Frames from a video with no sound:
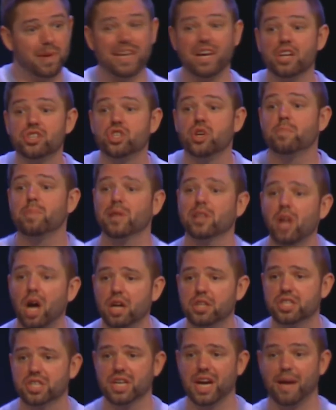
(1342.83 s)
because you
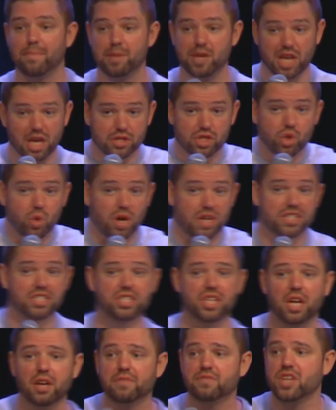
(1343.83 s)
belong to God, because you are a
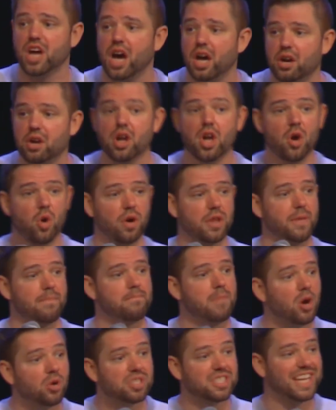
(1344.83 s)
son of daughter or the
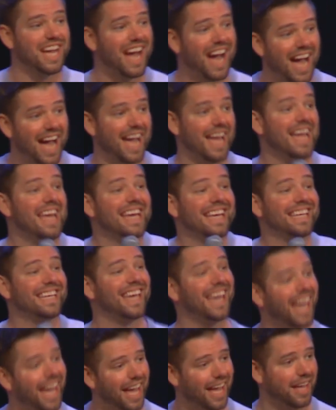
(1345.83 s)
Most High
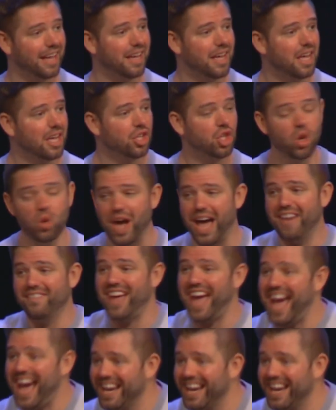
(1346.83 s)
King, you have